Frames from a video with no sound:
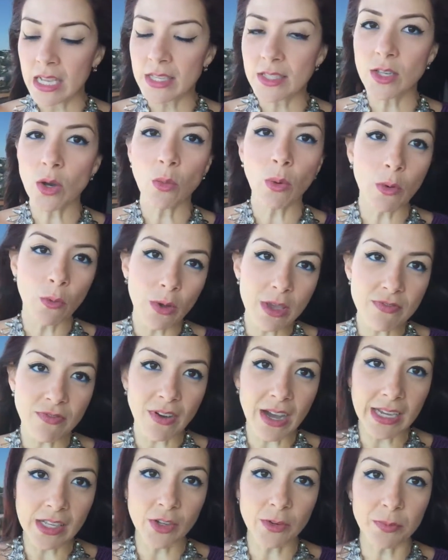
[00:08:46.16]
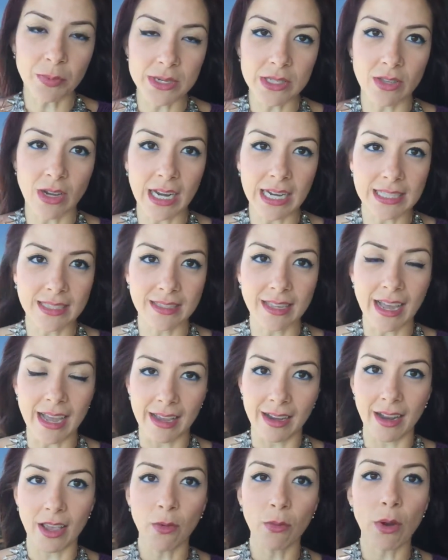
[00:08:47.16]
So when we find your personal
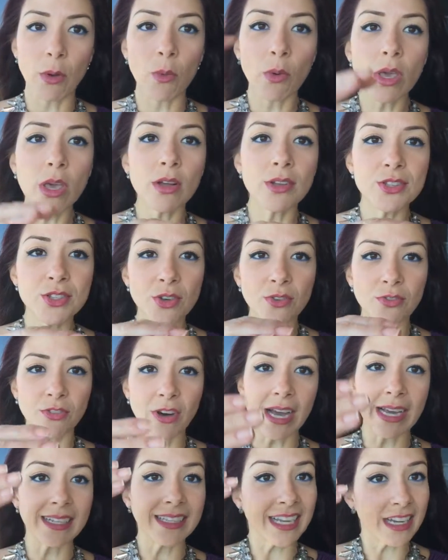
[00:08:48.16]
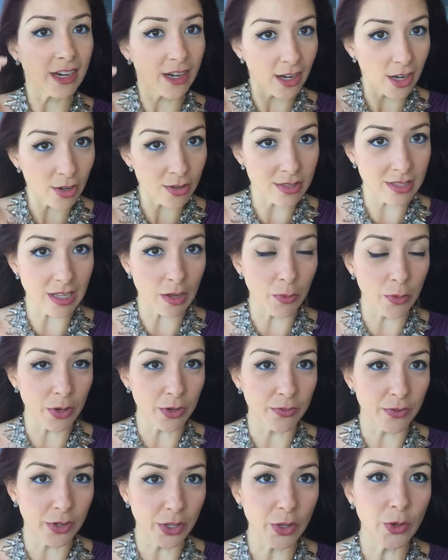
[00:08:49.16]
style, and when we also find the clothes that
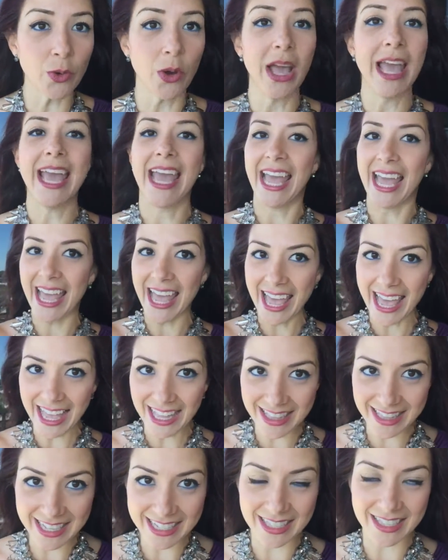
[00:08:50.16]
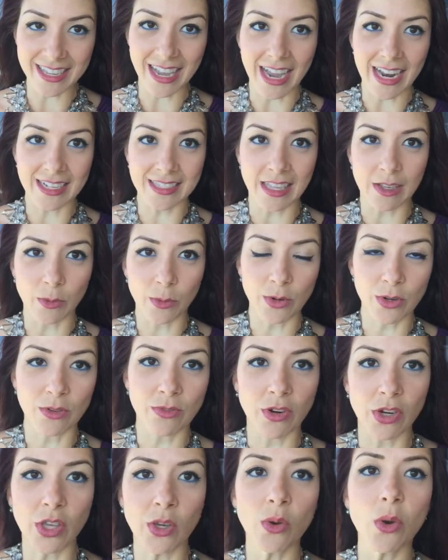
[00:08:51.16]
work for you and the styles that work
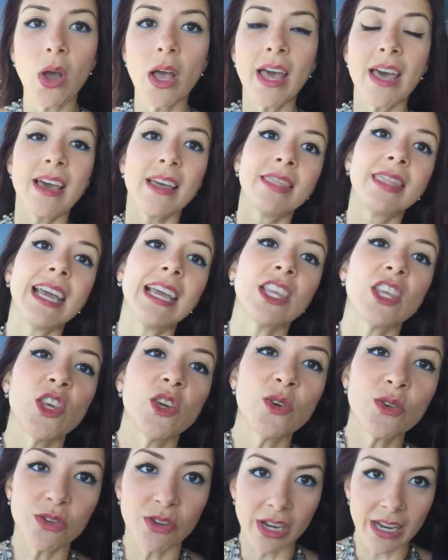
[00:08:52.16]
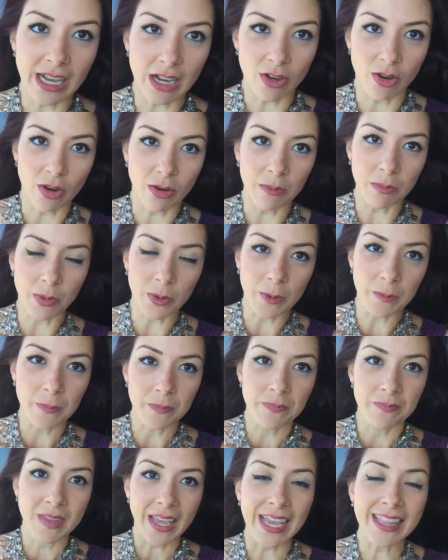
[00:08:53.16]
for you, then you create a combo,
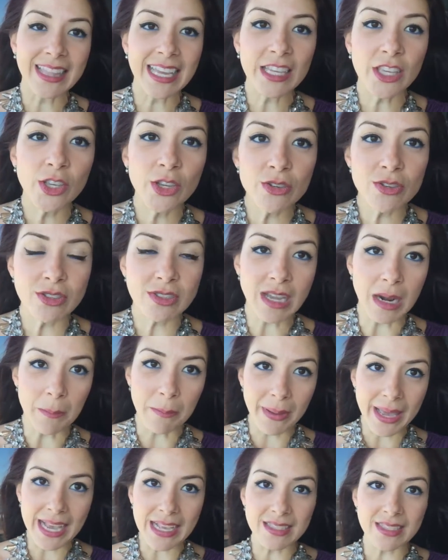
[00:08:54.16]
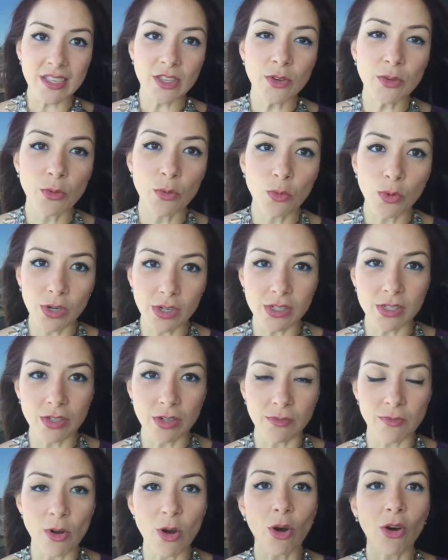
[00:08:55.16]
and then you start basing your
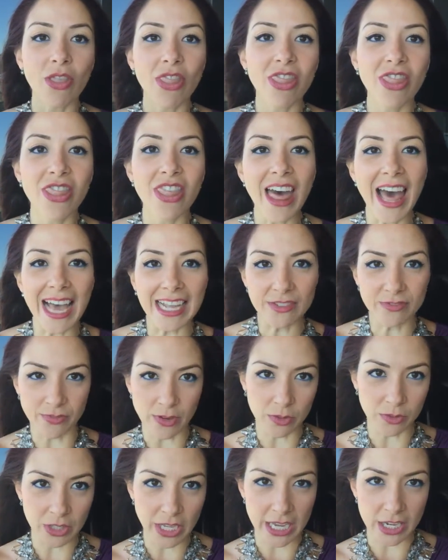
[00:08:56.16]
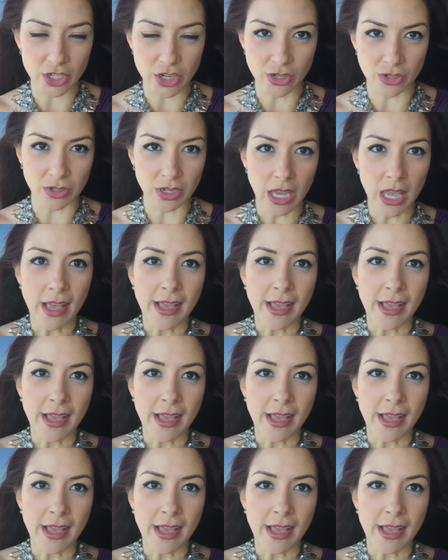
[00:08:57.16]
wardrobe on that foundation.